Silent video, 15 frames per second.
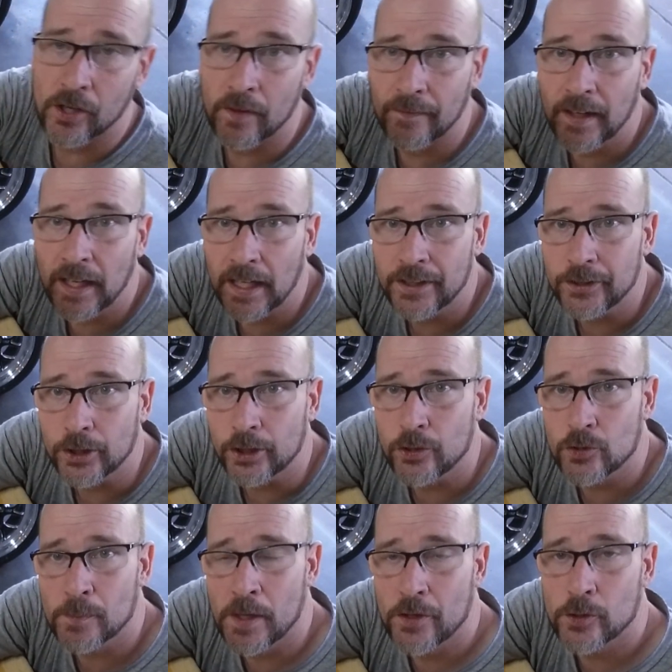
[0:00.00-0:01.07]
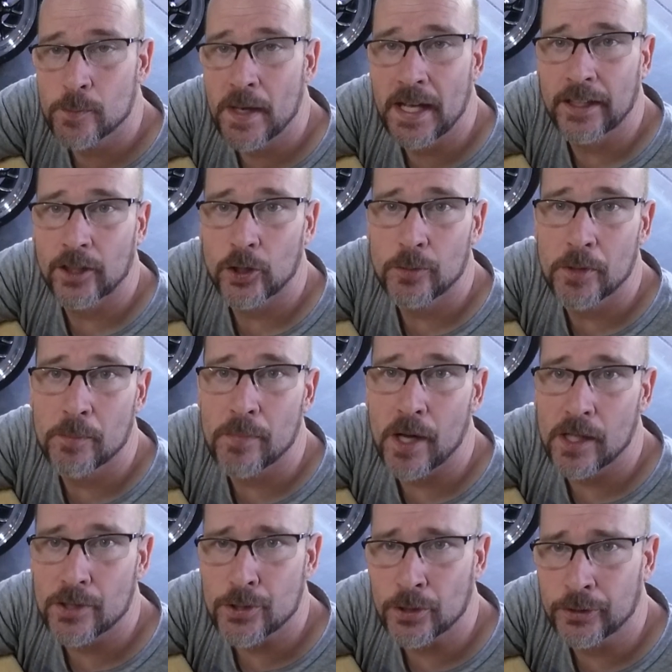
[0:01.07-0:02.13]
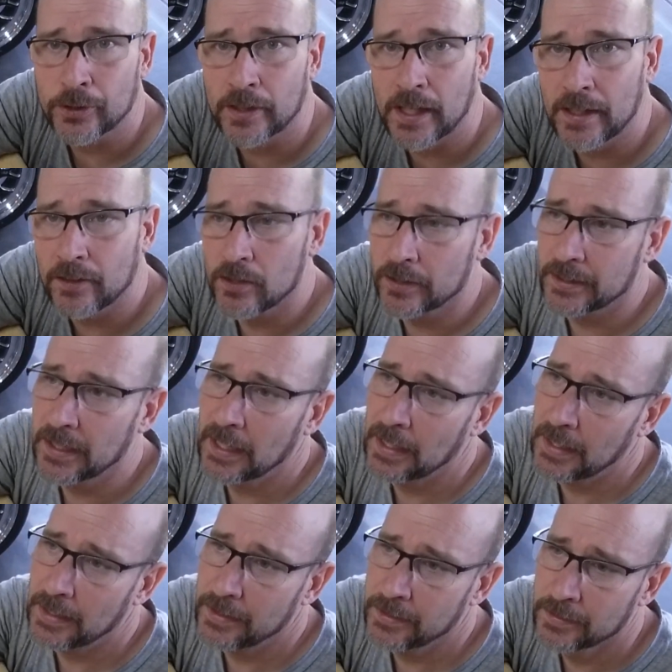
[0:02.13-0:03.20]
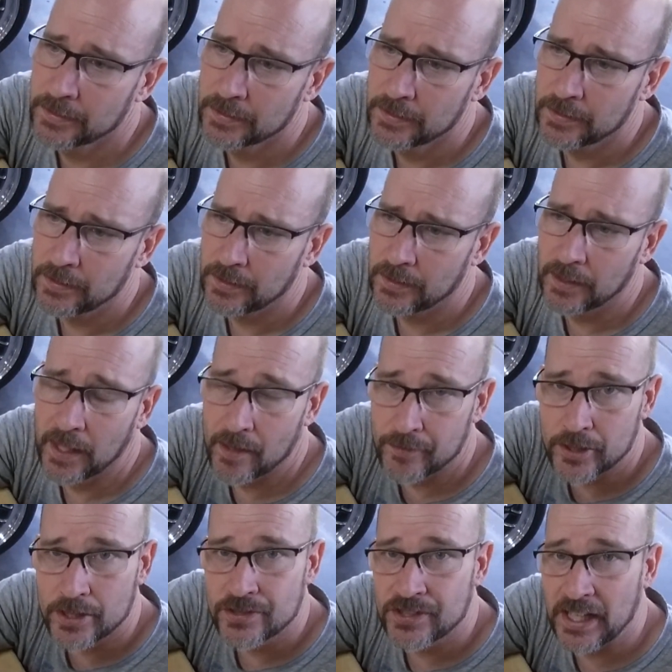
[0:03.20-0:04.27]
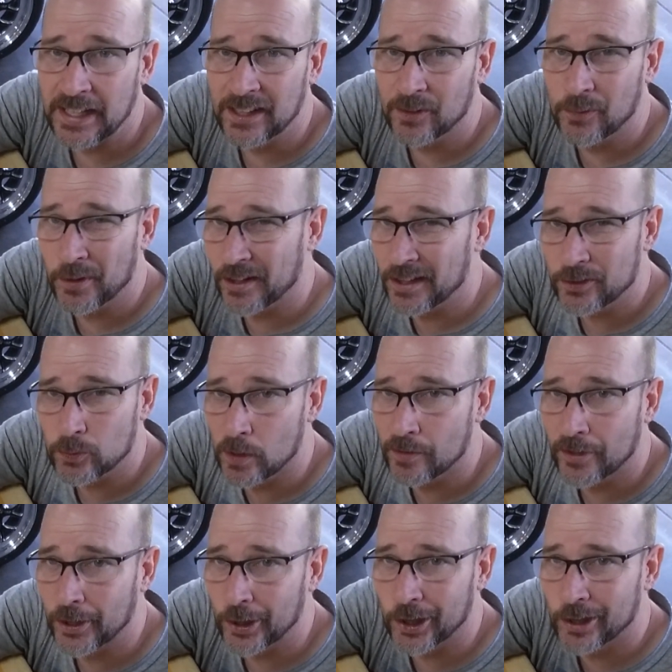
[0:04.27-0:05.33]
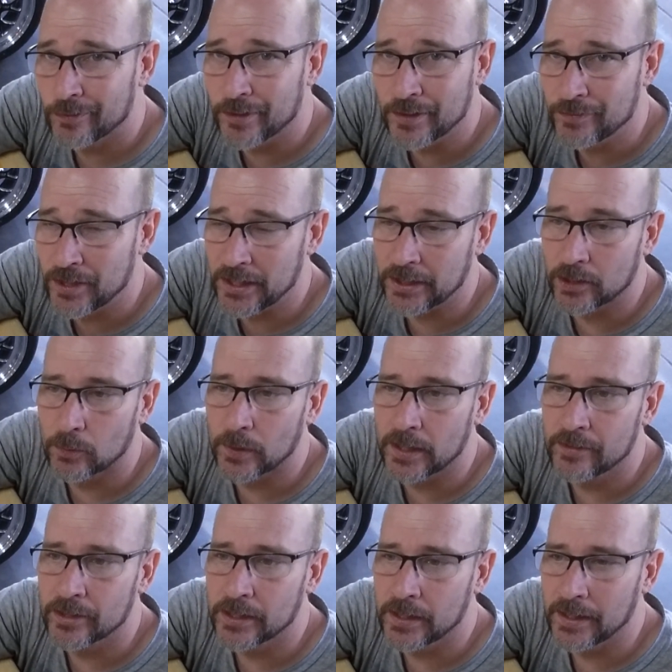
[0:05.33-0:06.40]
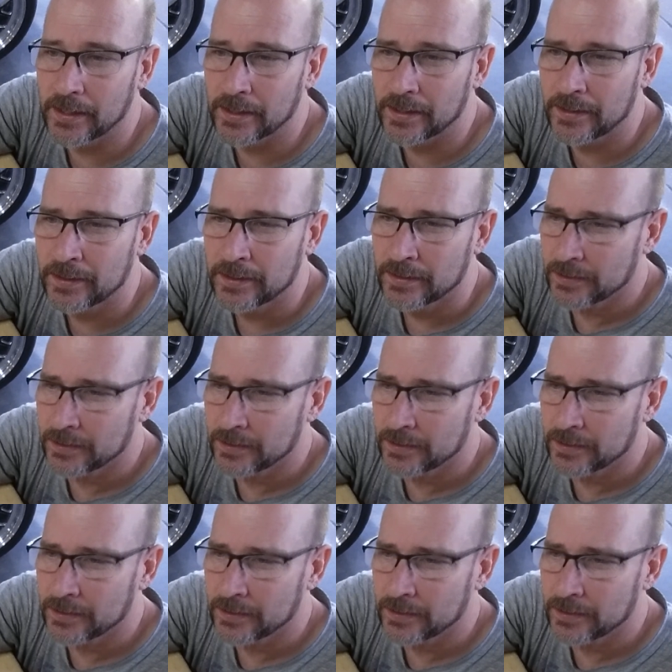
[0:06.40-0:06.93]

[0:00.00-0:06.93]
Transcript: but on that, you can use Mother's Mag and aluminum polish on your nylon guide uh, after you sand it with like 1200 or 15 or whatever you had.